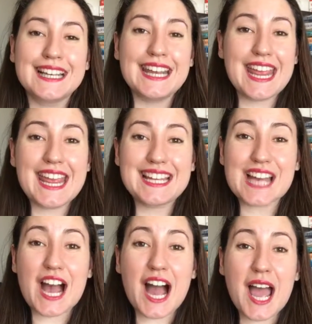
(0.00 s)
And
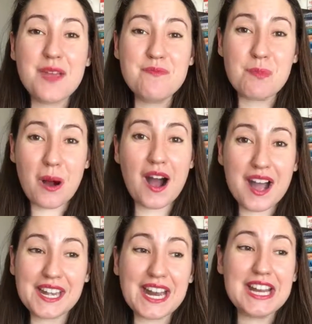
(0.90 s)
I
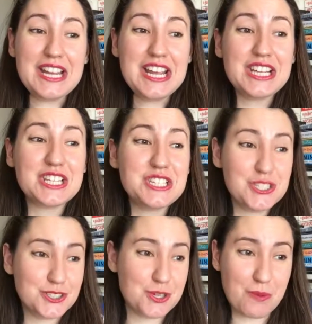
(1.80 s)
bought a
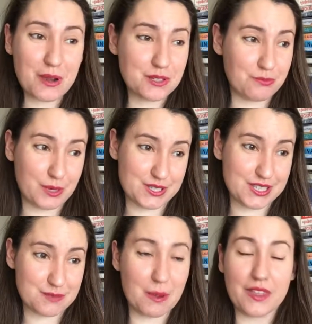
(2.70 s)
huge amount of books
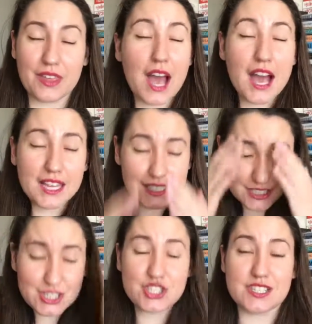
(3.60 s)
this month.
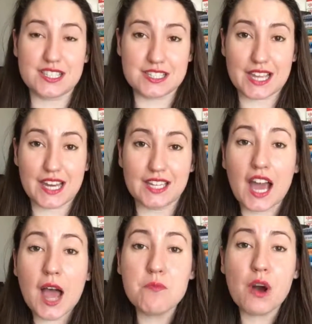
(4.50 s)
It's just insane.
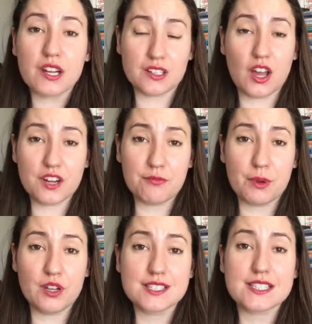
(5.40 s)
I bought a lot of
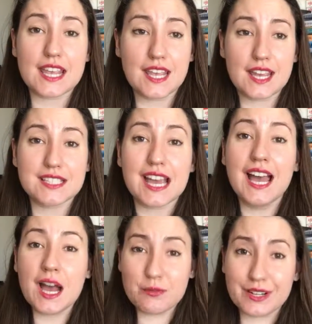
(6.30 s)
books, and
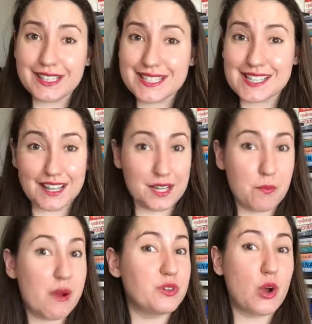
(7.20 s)
I'm really excited
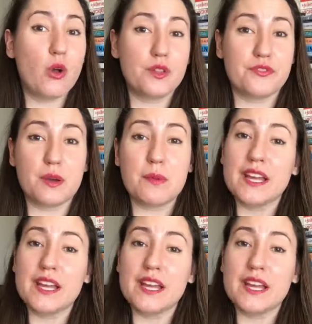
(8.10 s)
about all of them,